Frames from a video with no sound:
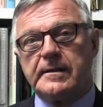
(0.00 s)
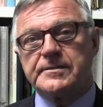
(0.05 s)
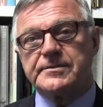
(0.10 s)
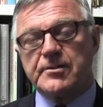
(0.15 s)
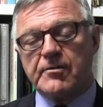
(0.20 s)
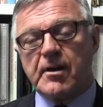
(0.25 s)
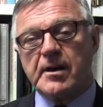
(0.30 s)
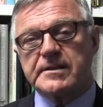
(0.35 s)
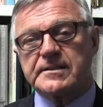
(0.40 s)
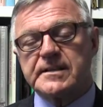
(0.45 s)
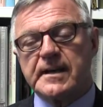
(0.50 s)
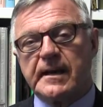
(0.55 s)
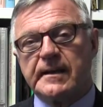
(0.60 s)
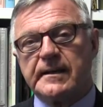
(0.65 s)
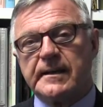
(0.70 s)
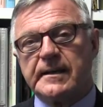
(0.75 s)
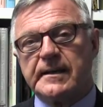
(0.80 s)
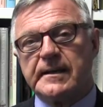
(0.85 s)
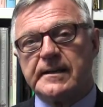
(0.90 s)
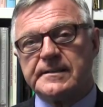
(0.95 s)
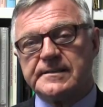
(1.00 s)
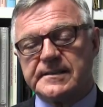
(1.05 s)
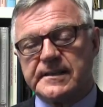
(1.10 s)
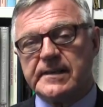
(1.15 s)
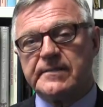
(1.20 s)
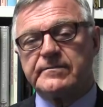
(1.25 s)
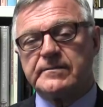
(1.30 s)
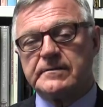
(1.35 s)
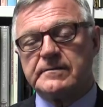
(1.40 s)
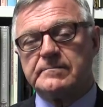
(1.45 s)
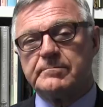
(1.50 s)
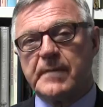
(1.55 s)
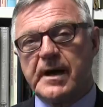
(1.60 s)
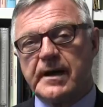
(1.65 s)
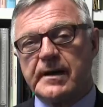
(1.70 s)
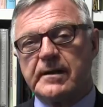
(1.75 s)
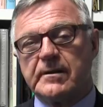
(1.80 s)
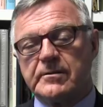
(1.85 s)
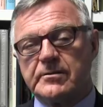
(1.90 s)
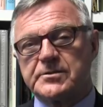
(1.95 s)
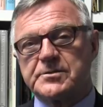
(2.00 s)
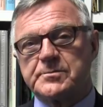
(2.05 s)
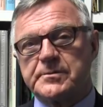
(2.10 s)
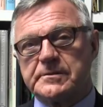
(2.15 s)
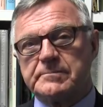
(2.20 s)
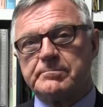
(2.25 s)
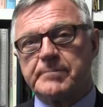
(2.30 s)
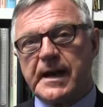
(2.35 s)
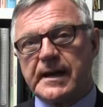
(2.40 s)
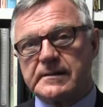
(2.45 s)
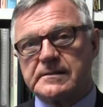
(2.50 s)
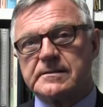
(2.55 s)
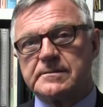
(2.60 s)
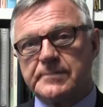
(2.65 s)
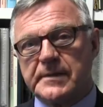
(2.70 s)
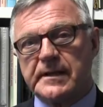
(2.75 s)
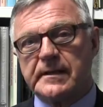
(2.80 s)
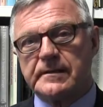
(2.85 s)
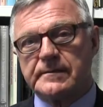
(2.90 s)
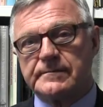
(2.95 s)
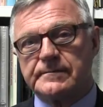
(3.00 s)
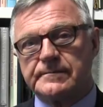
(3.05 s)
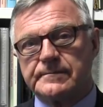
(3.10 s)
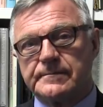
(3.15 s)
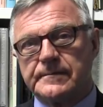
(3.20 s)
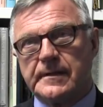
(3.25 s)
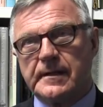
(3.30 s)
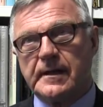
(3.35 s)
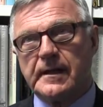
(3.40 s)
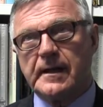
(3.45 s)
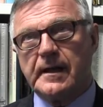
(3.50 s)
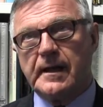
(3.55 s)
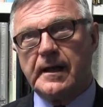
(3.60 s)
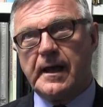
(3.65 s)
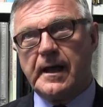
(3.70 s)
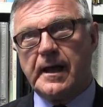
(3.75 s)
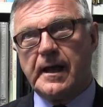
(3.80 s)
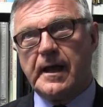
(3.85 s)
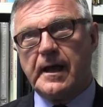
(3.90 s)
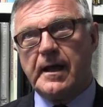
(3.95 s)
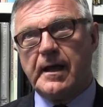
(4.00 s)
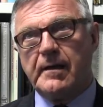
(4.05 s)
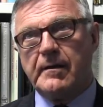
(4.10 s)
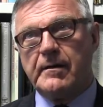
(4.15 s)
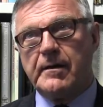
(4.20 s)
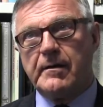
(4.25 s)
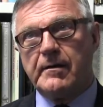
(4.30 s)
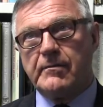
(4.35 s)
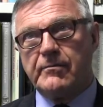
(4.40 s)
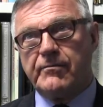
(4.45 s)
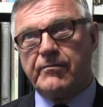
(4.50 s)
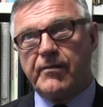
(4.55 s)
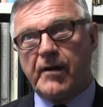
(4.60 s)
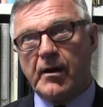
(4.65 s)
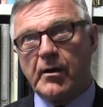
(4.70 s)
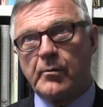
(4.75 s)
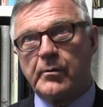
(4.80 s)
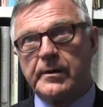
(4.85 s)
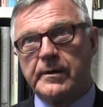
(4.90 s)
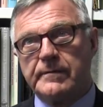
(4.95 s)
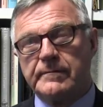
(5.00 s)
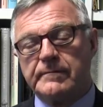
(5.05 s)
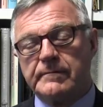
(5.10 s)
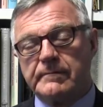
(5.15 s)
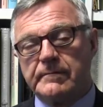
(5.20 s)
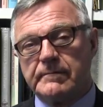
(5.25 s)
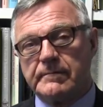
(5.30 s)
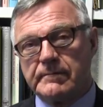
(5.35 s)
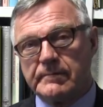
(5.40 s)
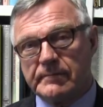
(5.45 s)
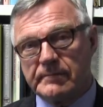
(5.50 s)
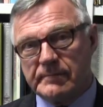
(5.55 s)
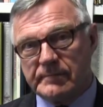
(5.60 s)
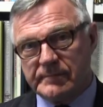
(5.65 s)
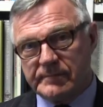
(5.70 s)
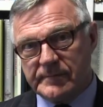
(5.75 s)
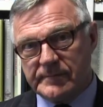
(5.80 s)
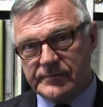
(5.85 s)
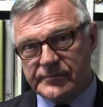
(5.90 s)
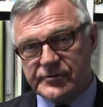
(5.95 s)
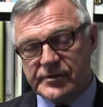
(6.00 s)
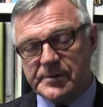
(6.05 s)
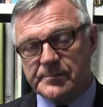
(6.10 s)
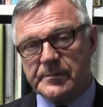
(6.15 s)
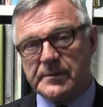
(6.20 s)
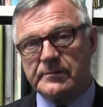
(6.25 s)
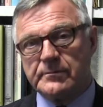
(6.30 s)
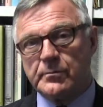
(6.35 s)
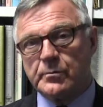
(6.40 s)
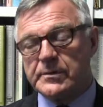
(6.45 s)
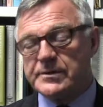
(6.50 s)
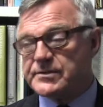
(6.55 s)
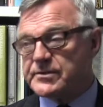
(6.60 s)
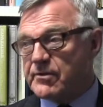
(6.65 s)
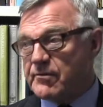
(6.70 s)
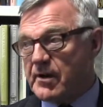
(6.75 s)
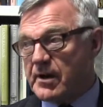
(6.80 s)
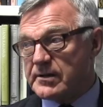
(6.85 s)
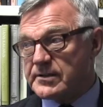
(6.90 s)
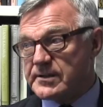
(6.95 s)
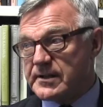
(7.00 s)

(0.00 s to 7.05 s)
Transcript: Sir has given my husband back to me uh, following treatment with Sir